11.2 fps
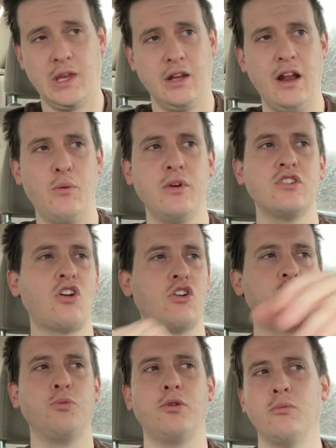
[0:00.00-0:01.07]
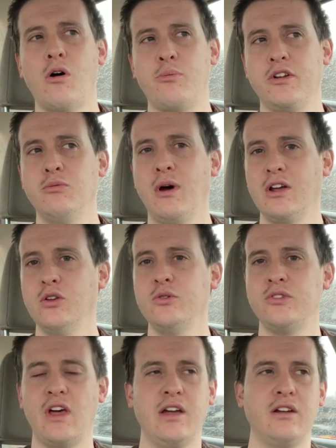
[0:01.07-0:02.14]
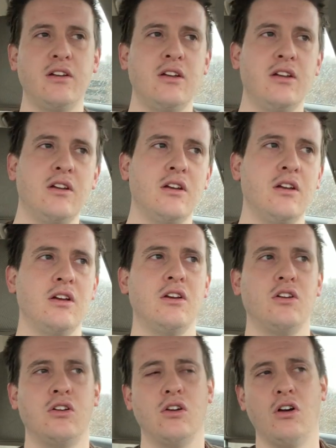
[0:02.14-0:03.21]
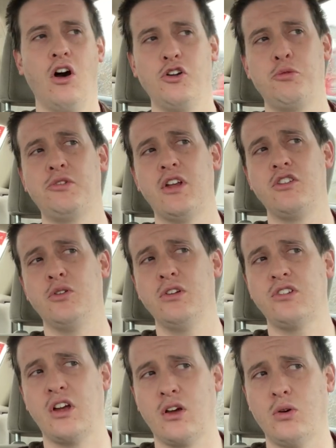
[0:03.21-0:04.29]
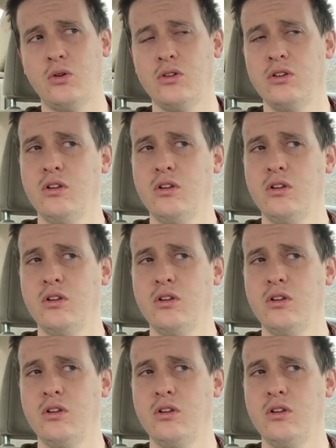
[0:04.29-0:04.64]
Now we can start souping them up and you might lose that 100% duty cycle.